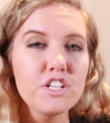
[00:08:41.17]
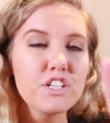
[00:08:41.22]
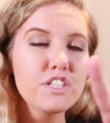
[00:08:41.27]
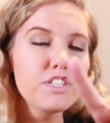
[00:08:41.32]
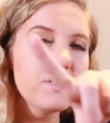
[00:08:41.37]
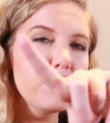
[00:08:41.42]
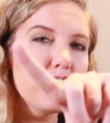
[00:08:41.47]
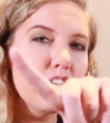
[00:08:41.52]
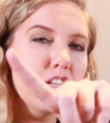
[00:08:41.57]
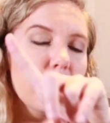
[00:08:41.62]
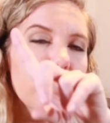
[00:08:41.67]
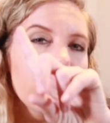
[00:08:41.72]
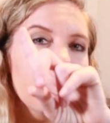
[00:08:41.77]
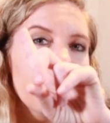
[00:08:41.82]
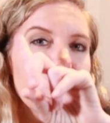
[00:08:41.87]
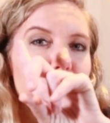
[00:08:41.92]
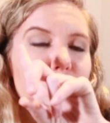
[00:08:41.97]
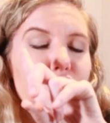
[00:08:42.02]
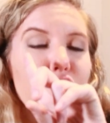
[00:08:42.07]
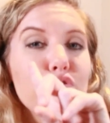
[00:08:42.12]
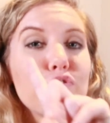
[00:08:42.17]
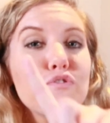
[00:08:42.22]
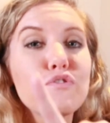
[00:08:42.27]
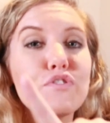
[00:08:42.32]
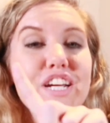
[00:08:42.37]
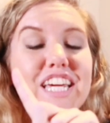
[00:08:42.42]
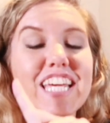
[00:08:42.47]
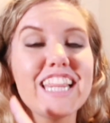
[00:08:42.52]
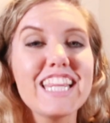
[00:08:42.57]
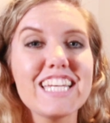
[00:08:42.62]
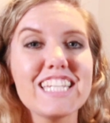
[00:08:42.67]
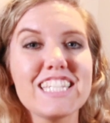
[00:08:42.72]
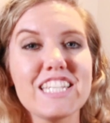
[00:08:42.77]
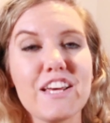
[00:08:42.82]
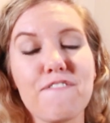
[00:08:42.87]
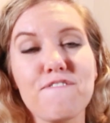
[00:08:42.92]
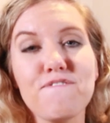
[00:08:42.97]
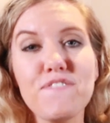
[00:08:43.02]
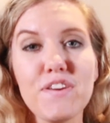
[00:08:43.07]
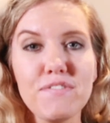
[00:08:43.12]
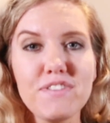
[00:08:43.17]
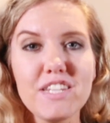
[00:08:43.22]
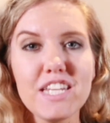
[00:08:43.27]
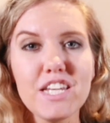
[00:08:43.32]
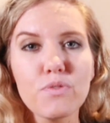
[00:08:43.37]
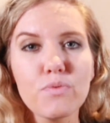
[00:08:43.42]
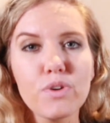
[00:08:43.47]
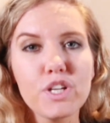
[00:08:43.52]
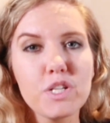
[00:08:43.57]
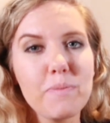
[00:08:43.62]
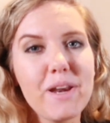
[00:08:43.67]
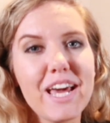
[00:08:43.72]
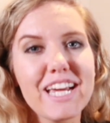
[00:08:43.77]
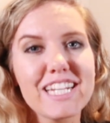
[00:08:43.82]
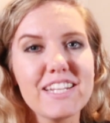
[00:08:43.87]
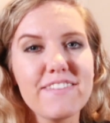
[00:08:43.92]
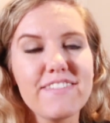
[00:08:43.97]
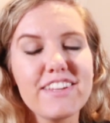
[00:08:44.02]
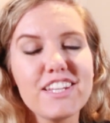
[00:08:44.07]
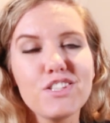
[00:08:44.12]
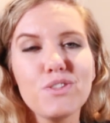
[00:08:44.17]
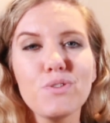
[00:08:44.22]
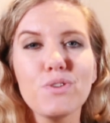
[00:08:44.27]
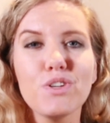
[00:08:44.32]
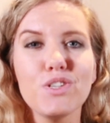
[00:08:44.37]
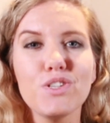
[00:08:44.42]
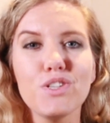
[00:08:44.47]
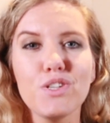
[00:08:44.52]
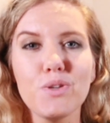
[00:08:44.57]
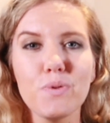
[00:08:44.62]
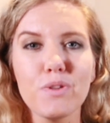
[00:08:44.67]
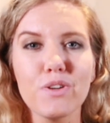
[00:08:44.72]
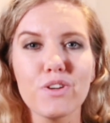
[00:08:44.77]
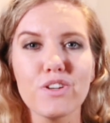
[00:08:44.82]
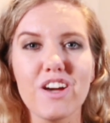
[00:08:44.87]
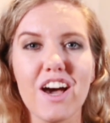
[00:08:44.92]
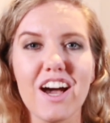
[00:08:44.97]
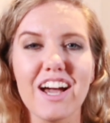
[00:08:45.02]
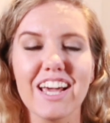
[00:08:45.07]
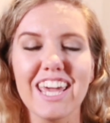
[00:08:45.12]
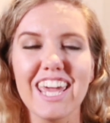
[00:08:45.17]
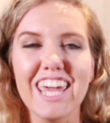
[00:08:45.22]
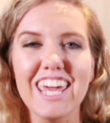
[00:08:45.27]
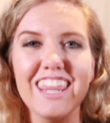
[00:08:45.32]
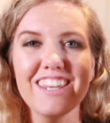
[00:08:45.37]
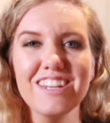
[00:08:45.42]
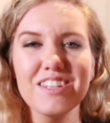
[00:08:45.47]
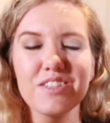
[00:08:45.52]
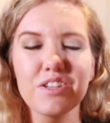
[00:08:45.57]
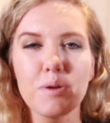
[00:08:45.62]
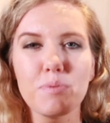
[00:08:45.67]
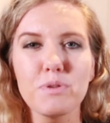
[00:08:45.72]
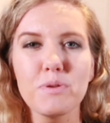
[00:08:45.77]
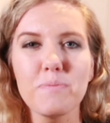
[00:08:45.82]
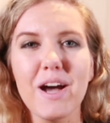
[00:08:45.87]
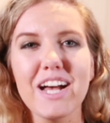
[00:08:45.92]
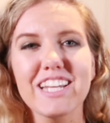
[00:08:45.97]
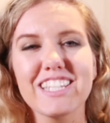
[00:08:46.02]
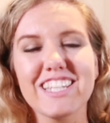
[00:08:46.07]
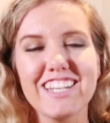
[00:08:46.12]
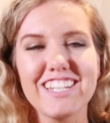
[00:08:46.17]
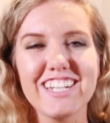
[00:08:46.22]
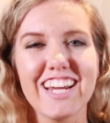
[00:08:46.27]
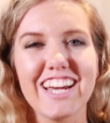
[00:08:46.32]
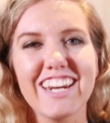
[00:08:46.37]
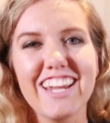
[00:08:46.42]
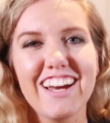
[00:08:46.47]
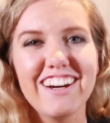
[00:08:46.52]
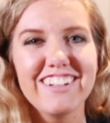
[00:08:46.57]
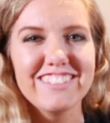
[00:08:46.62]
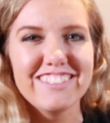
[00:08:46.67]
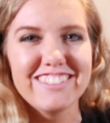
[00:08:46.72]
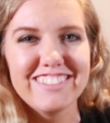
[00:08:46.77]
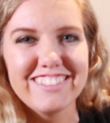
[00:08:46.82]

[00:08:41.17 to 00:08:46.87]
Just so you know, there's a free list of 50 enrichment activities you can do with your dog in the description box. Check it out.